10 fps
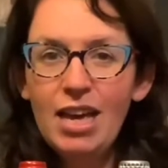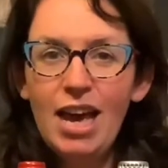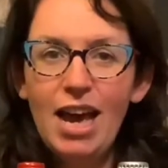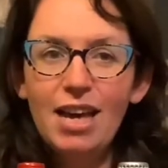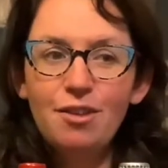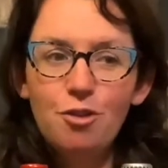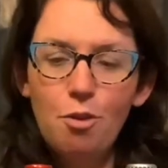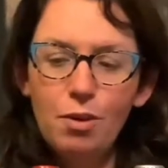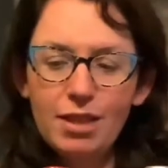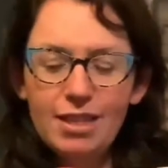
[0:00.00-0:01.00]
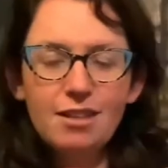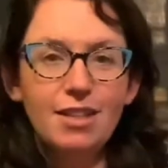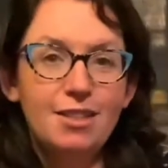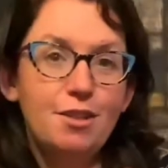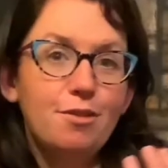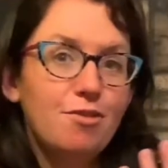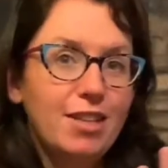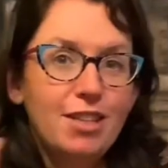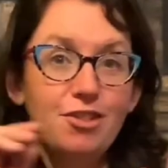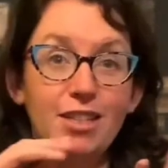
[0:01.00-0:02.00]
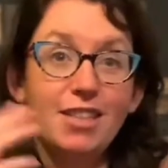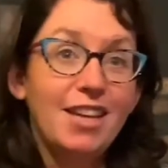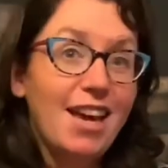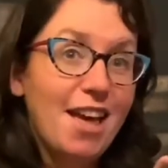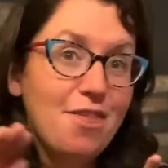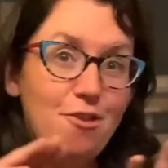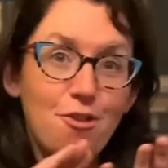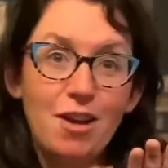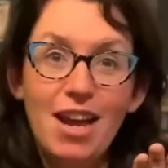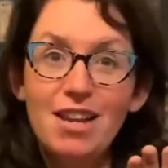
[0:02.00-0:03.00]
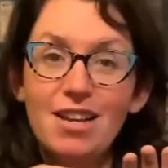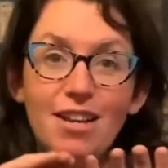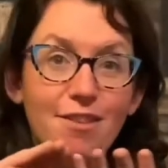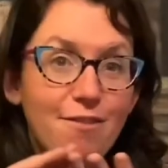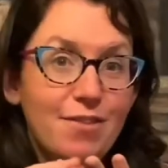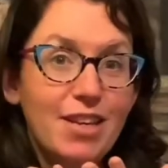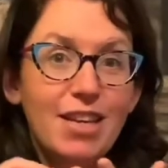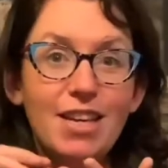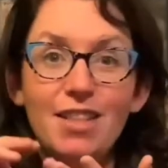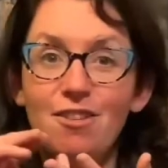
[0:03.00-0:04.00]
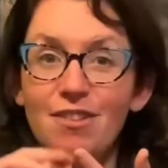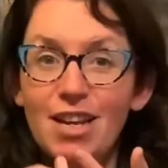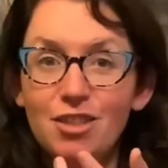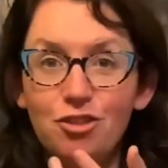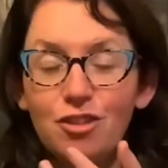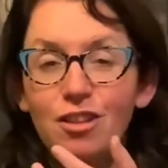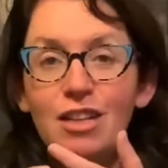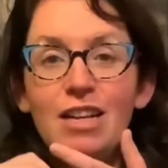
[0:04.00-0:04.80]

And what these guys do is really interesting. Again, they're organic, they're vegan, they're natural,